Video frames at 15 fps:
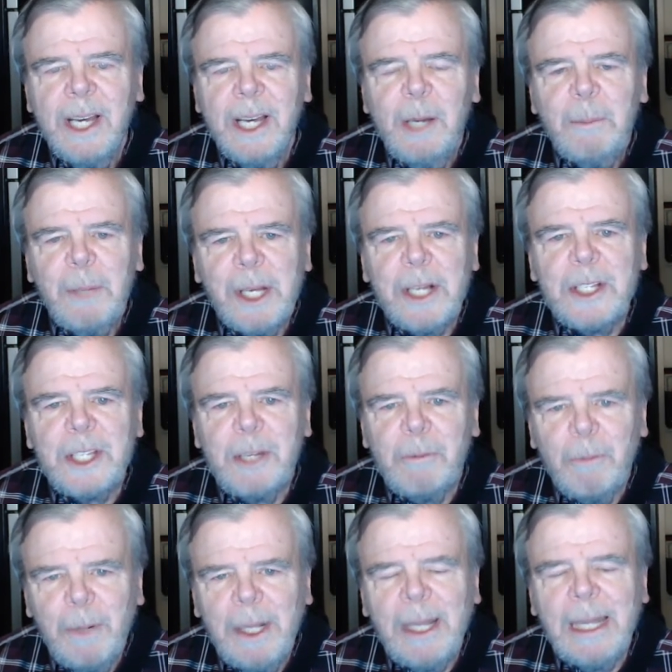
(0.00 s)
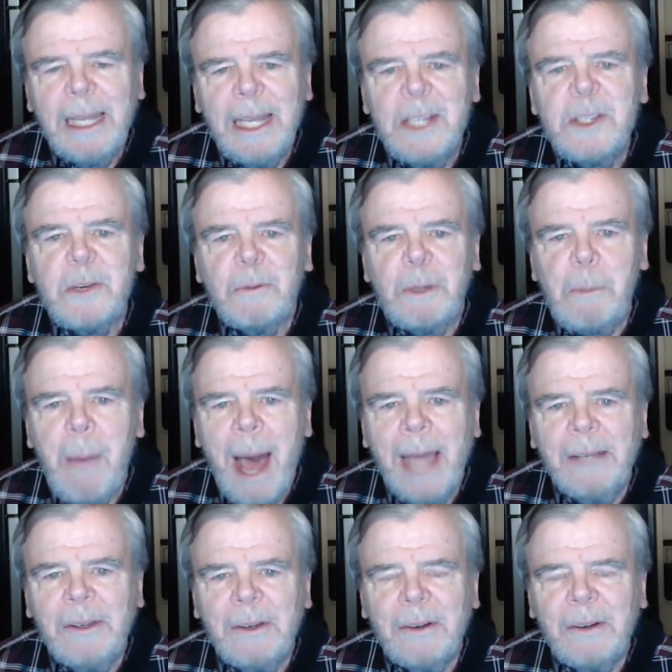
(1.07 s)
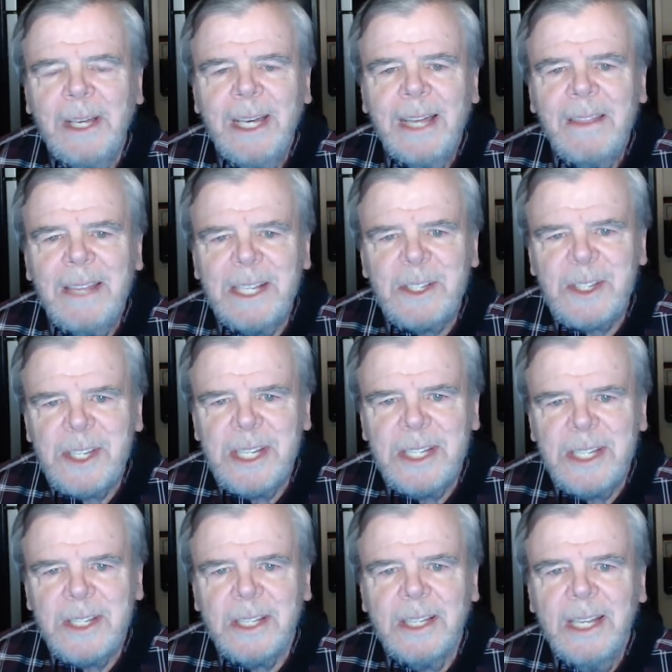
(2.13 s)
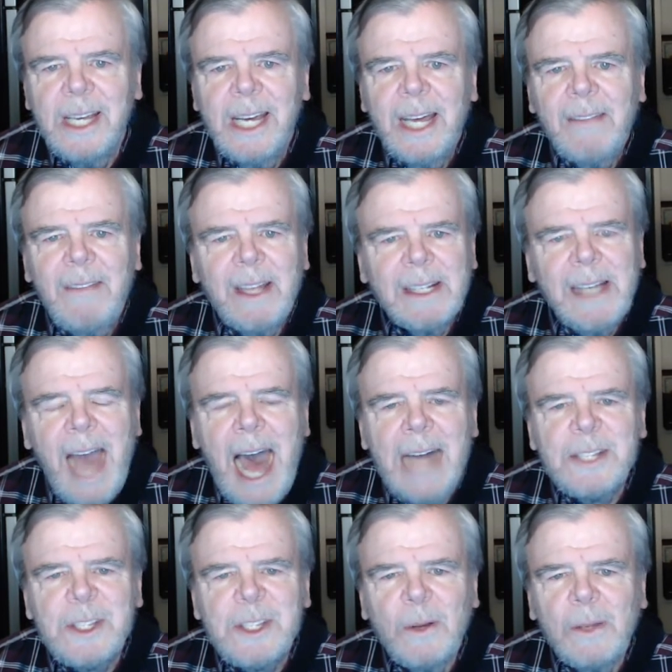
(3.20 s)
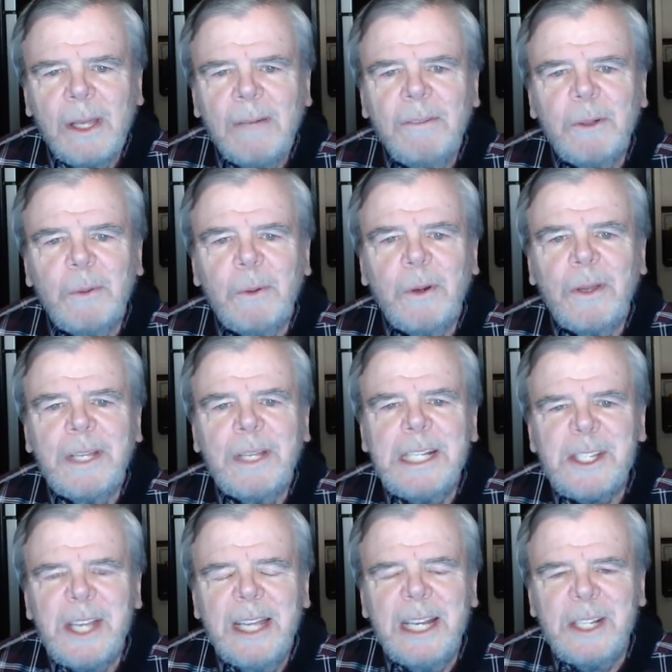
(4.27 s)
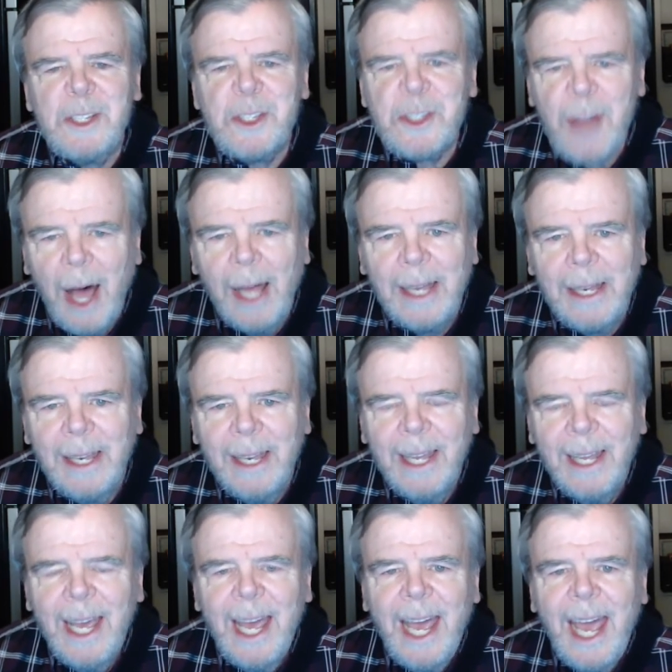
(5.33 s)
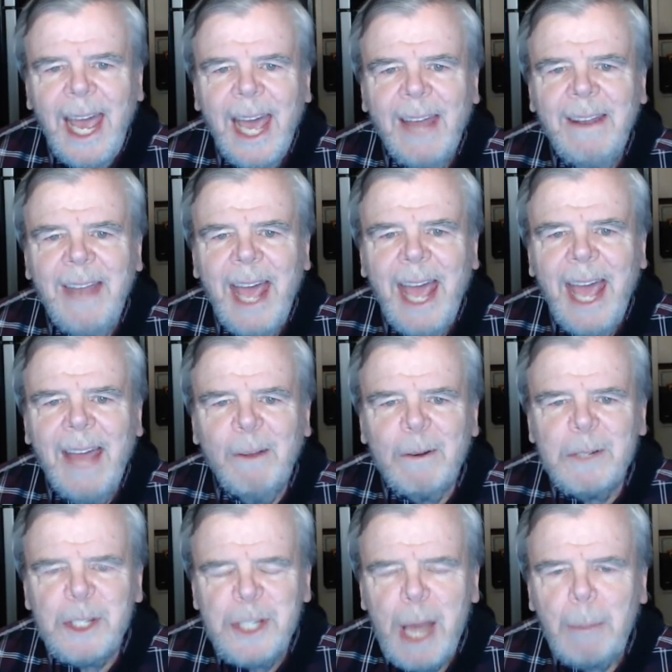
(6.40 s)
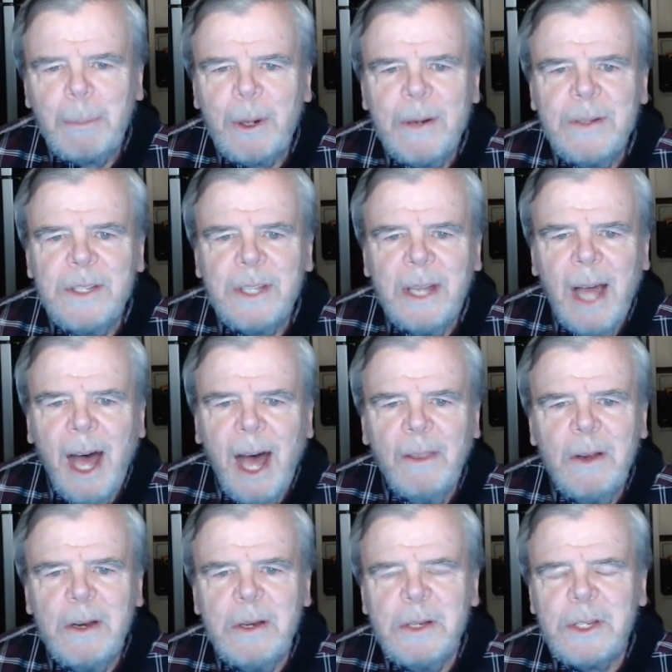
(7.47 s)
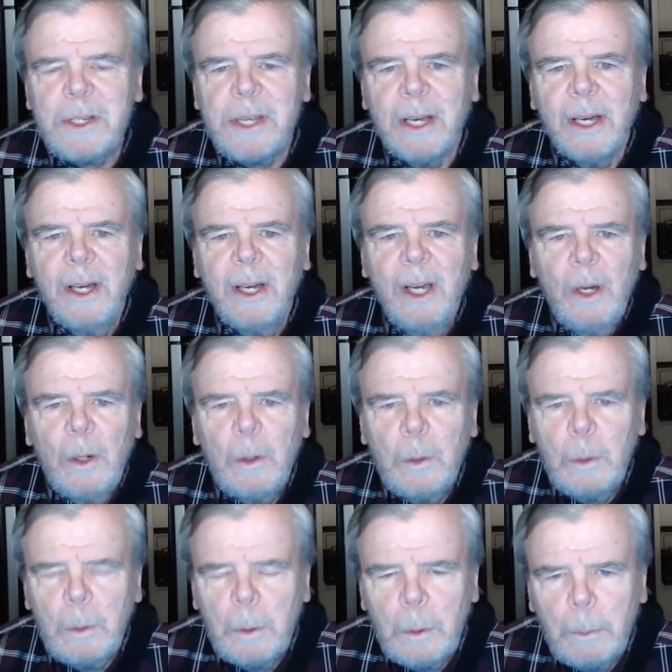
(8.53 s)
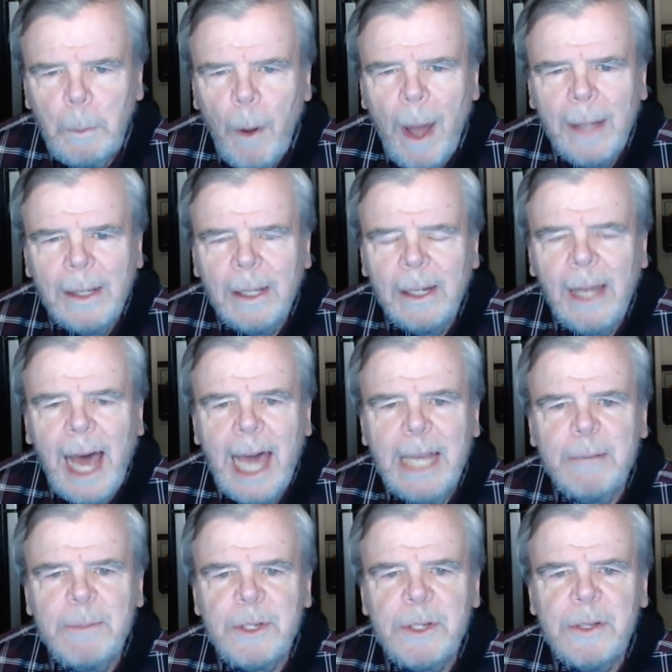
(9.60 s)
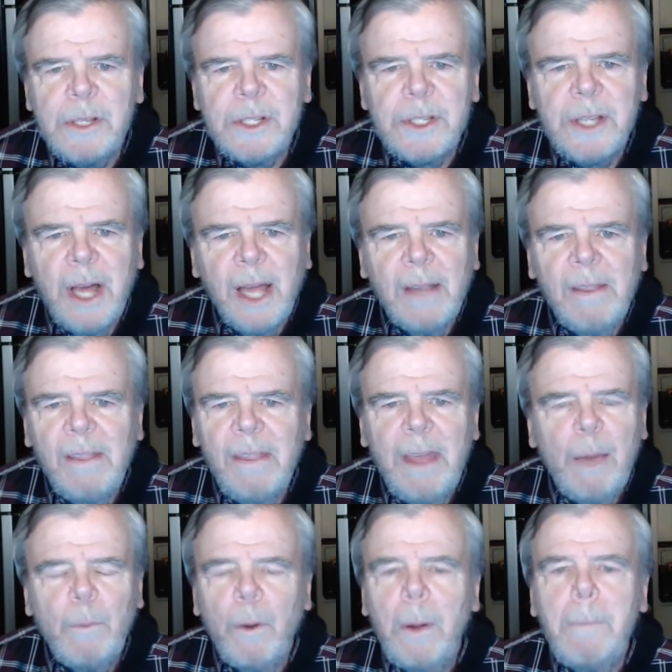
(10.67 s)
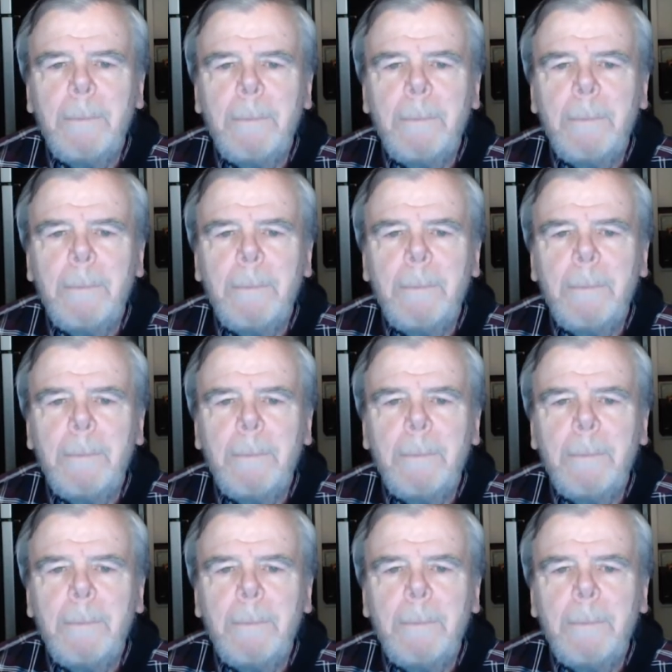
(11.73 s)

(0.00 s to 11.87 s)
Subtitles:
because it really is a reminder this season that God so loved the world, he sent his son. And those shepherds and others who brought little items to the son, they weren't